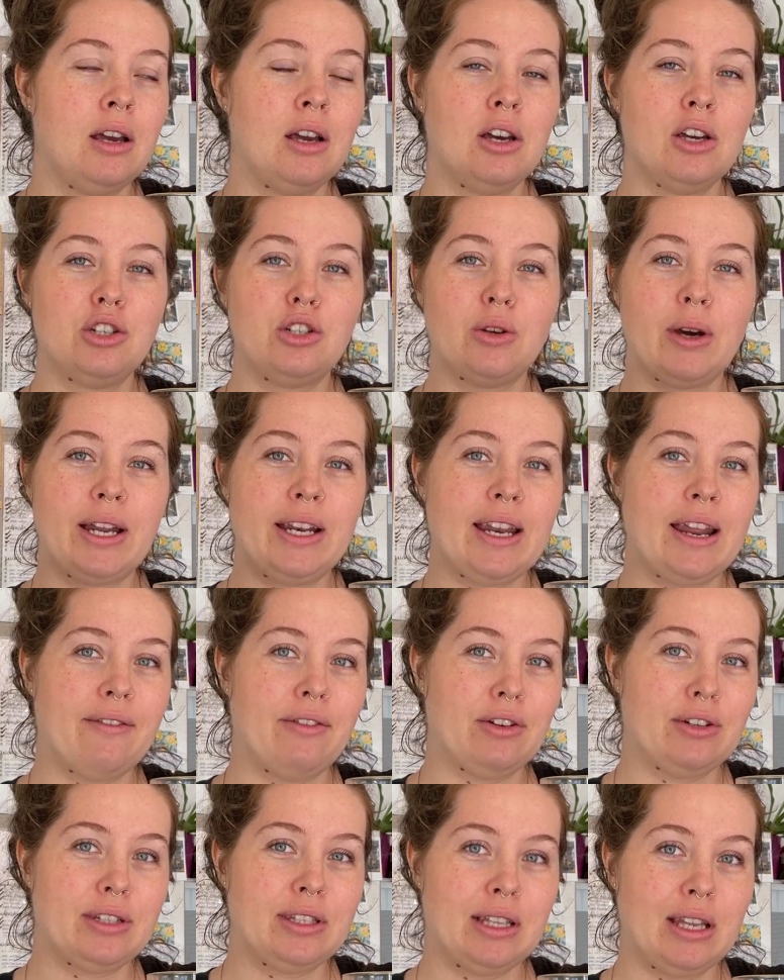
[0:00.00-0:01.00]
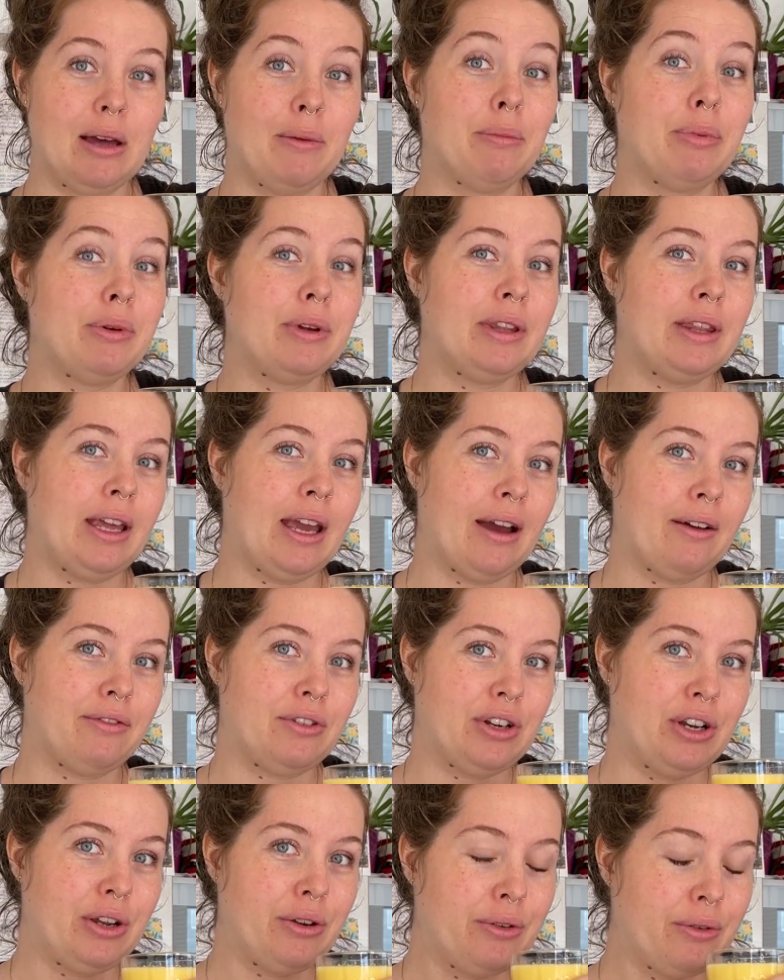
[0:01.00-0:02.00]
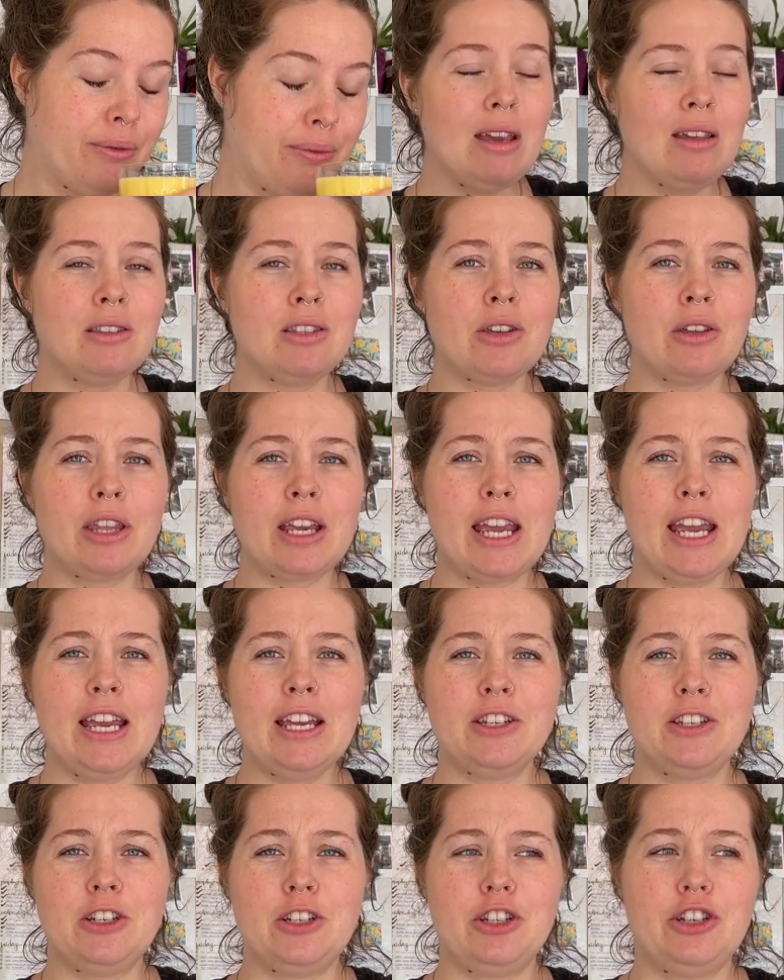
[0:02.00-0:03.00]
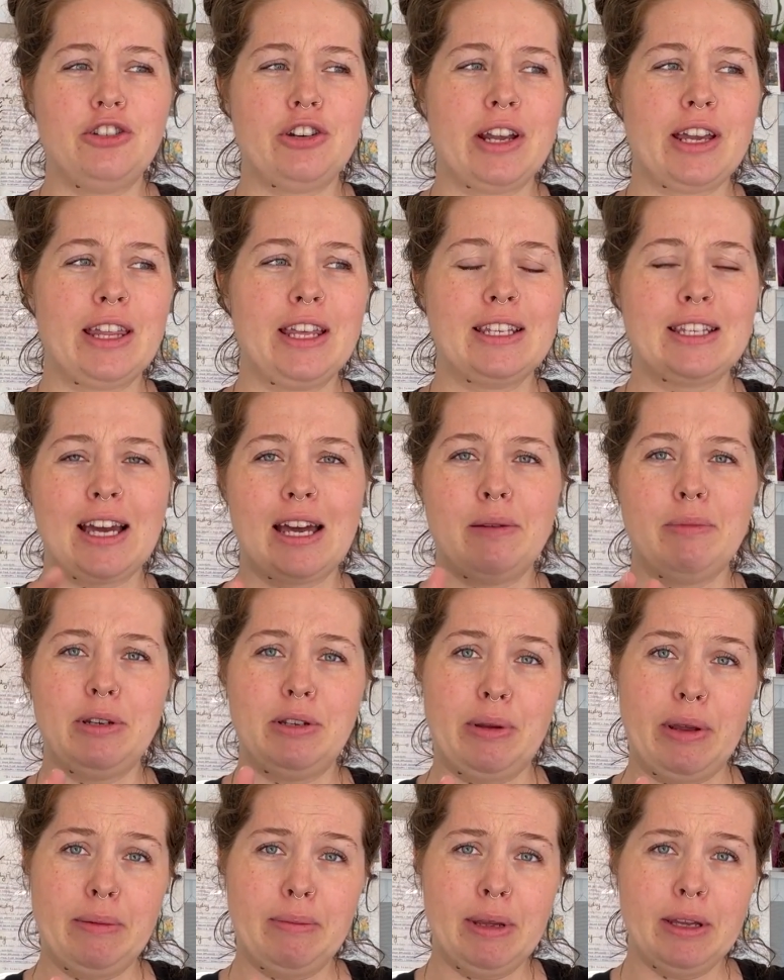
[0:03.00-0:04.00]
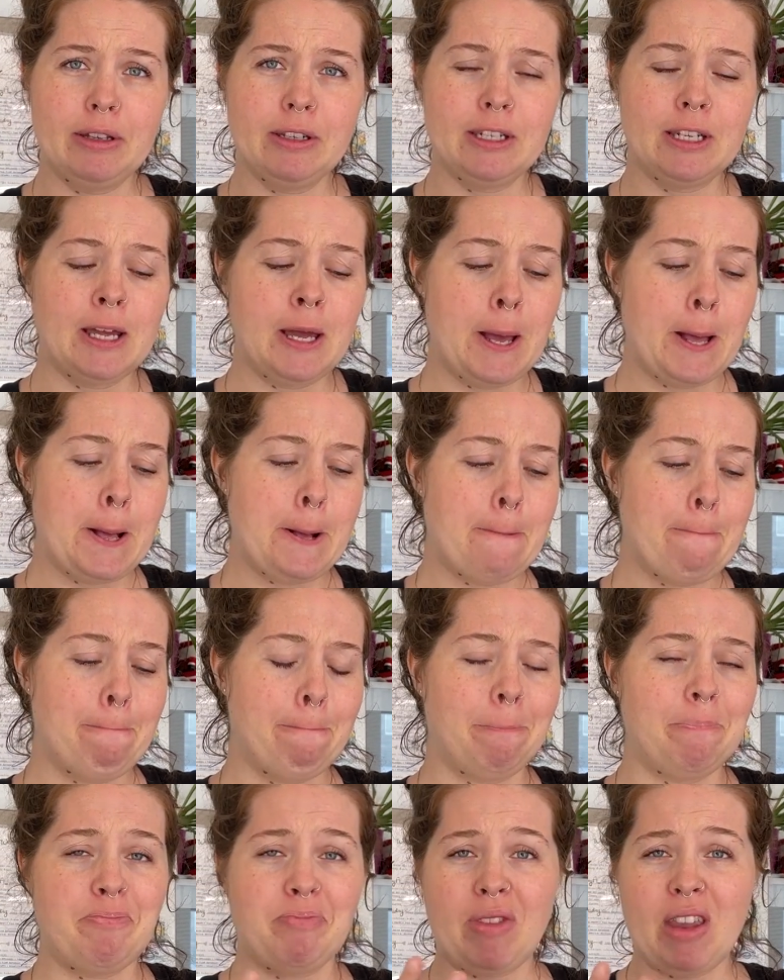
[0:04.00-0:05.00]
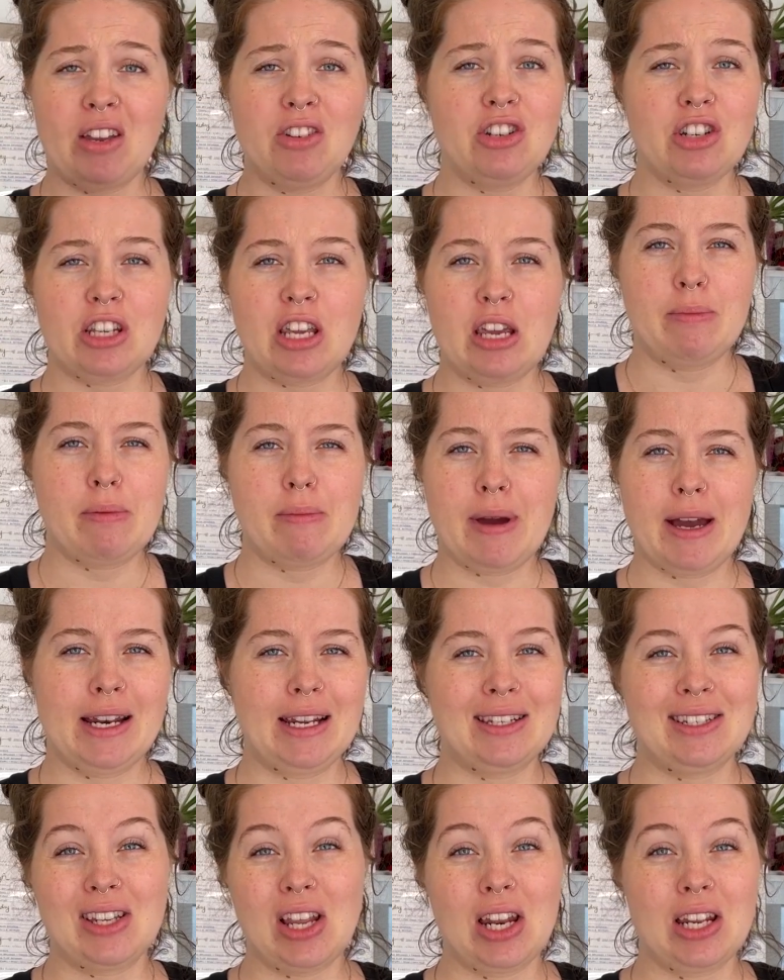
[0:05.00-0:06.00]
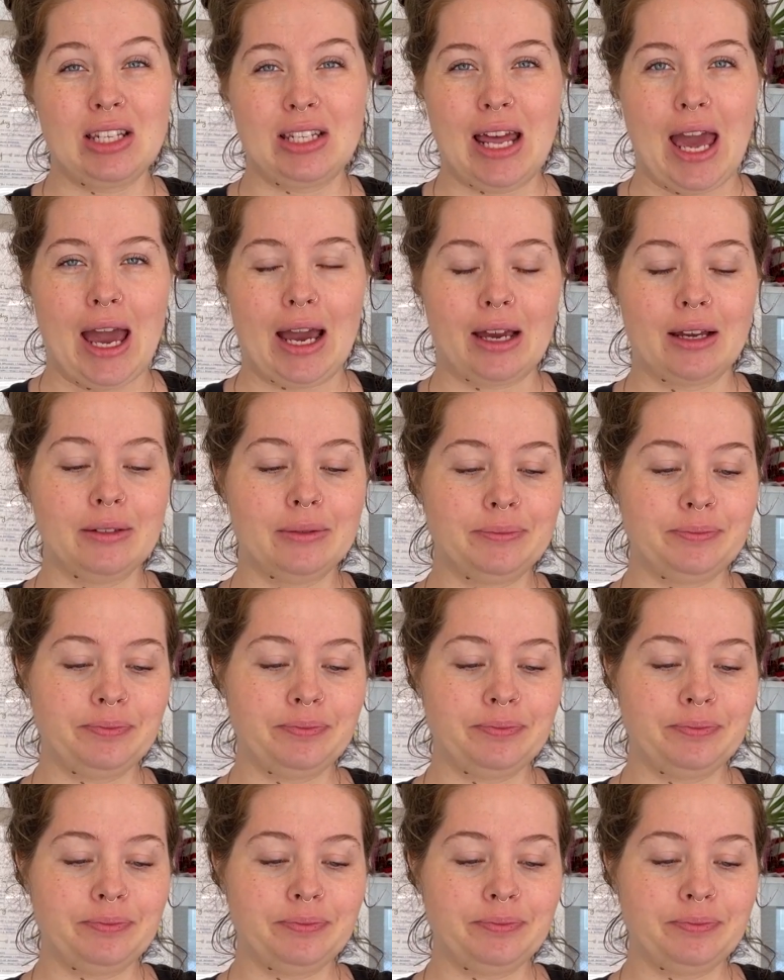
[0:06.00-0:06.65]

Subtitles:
so I never slump in the afternoon. So the key is just to drink this kind of between meals, and just in mind it's not a snack.